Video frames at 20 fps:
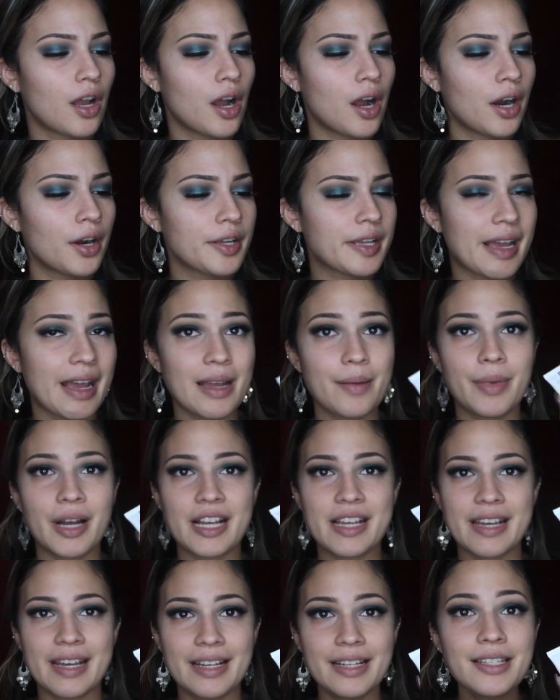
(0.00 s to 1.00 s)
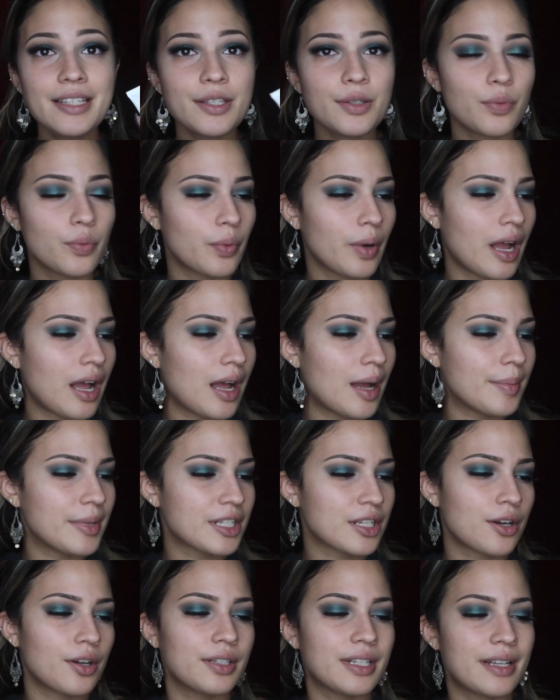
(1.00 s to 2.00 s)
RK by Kiss.
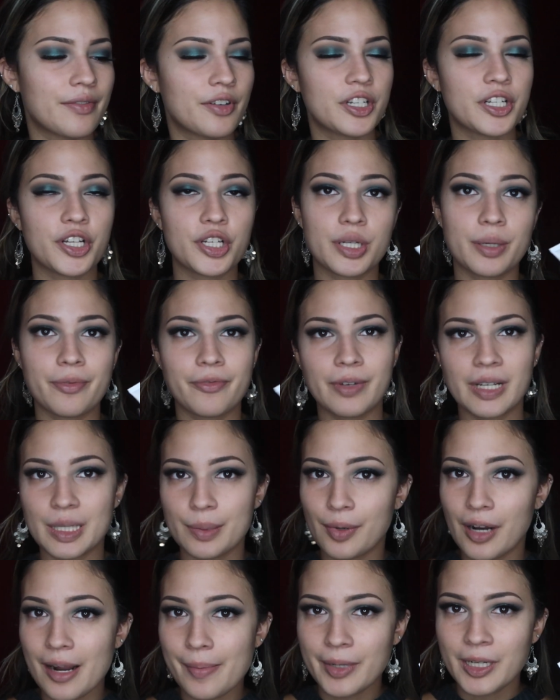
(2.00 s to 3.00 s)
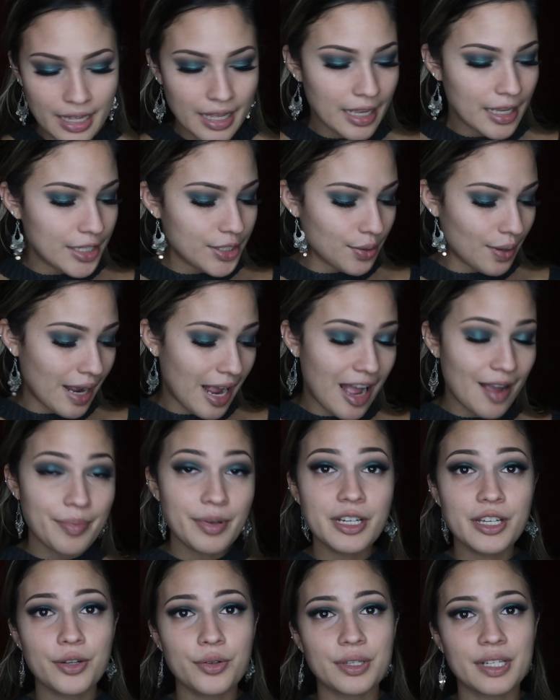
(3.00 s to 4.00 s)
It's called Never Touch Up Face Primer. So I have
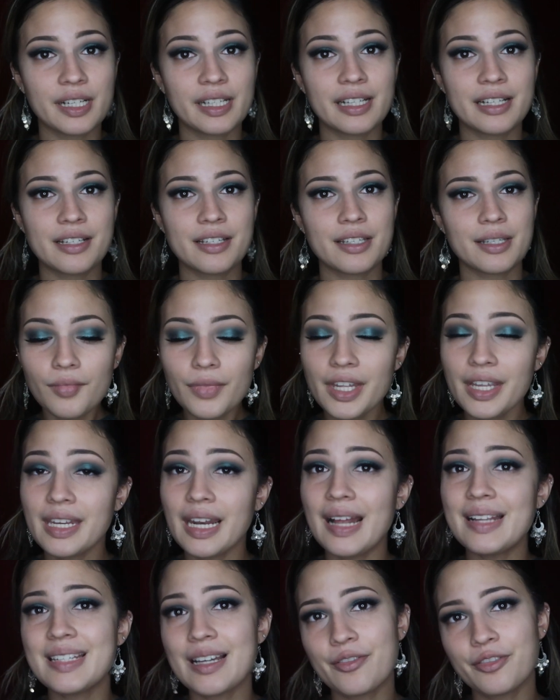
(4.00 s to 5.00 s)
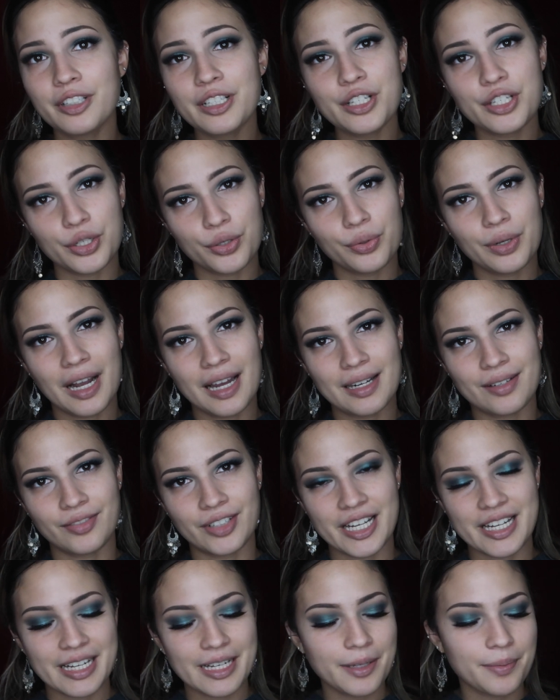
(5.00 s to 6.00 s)
been using this, and I definitely do kind of
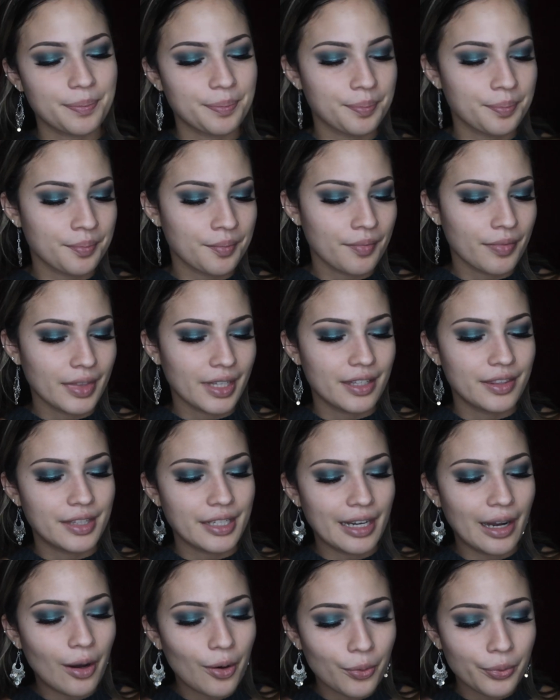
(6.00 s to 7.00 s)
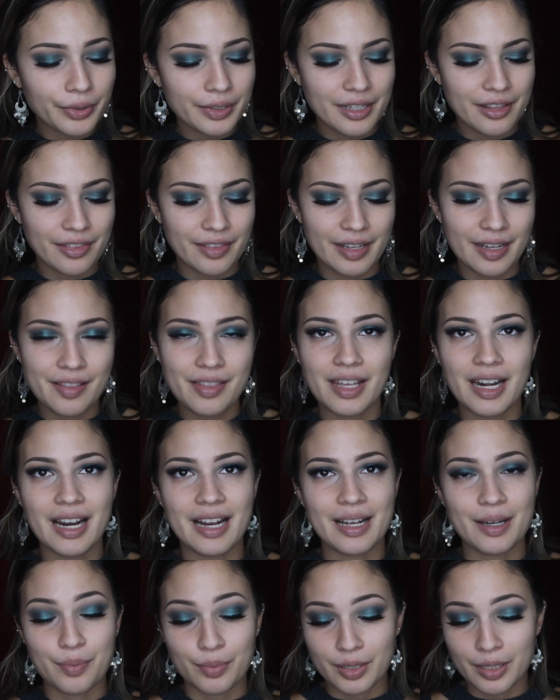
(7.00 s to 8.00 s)
like it. The only thing that
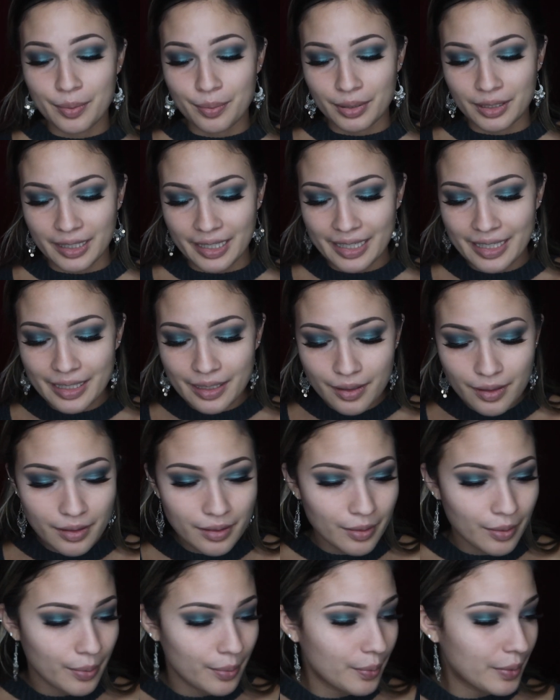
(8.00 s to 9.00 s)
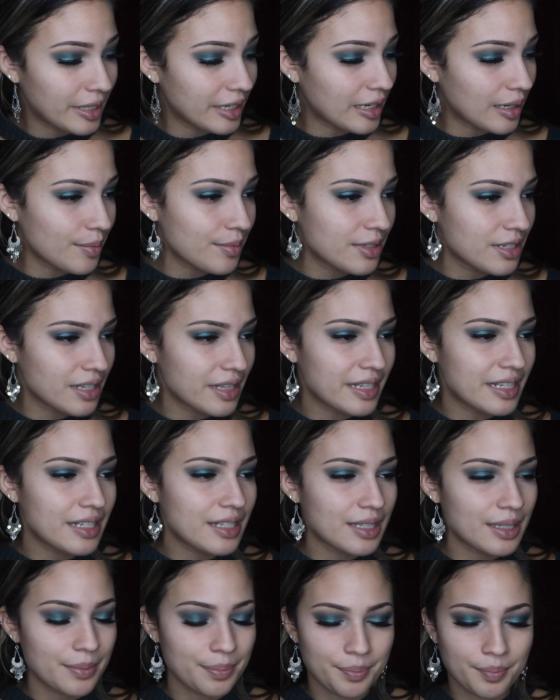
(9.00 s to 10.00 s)
I can complain when it comes to
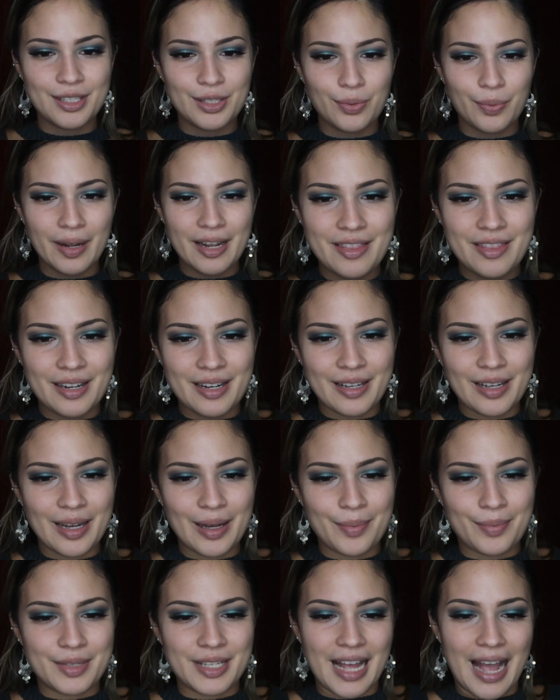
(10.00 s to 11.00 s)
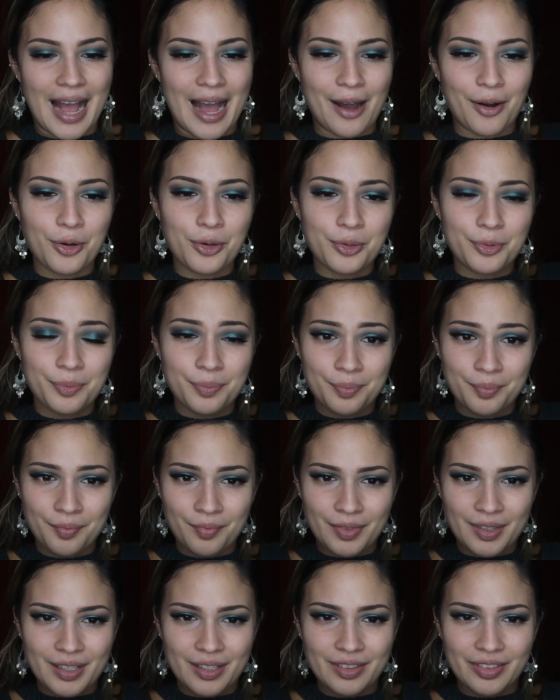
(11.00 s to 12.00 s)
this is the that it comes out.
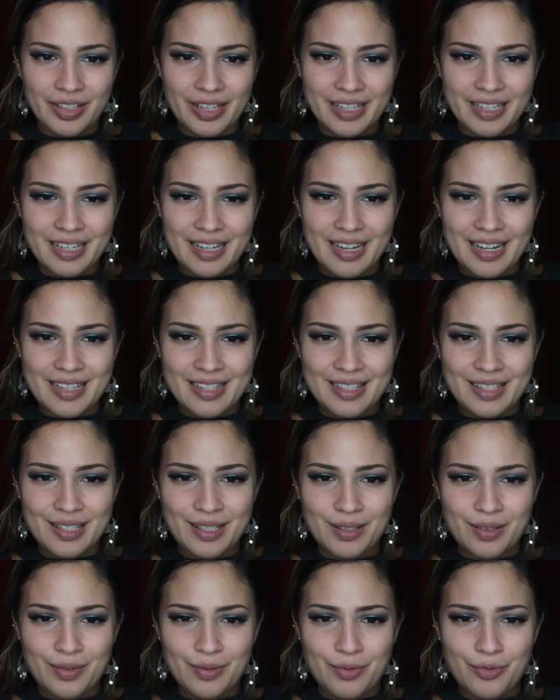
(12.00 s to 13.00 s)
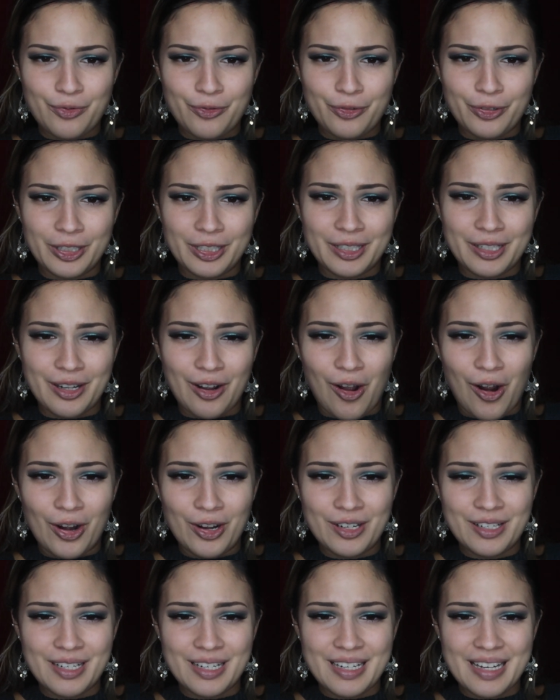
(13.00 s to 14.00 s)
Like, it's really
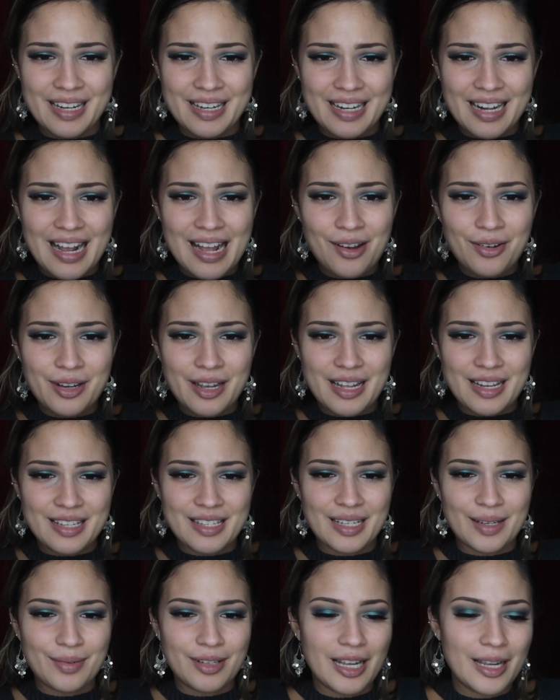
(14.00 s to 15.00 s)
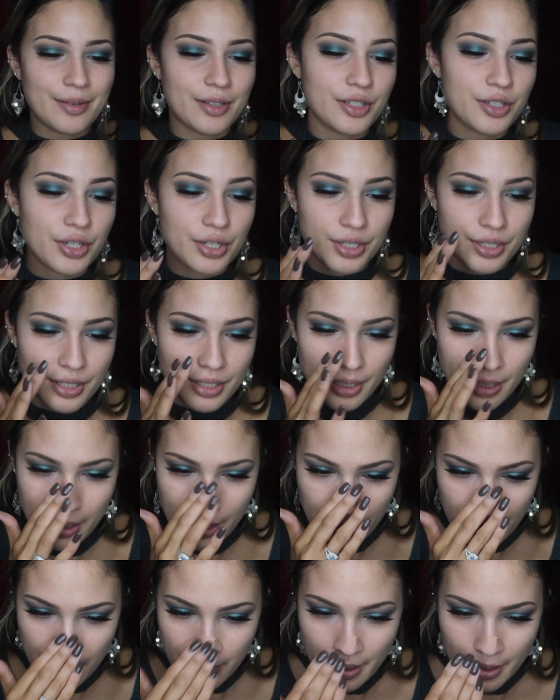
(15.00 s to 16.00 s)
hard to take it out, and sometimes it just
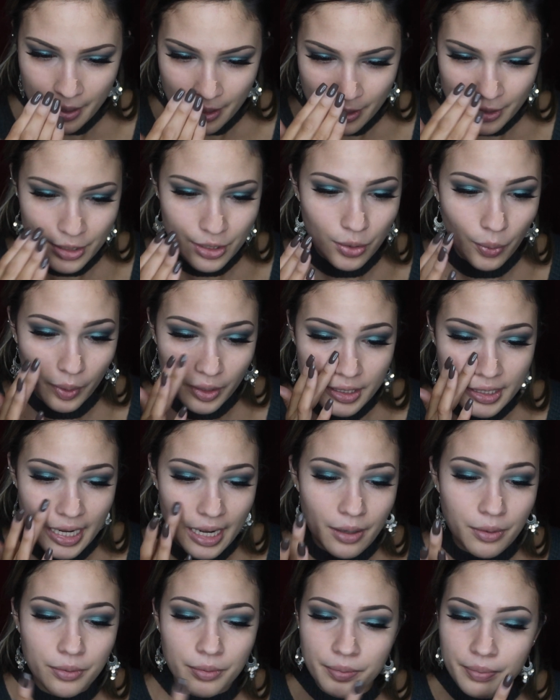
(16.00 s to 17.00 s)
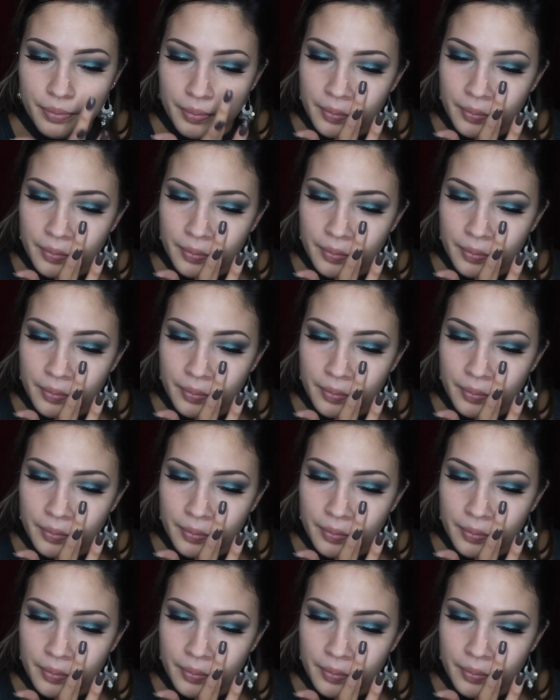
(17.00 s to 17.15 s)
squirts out.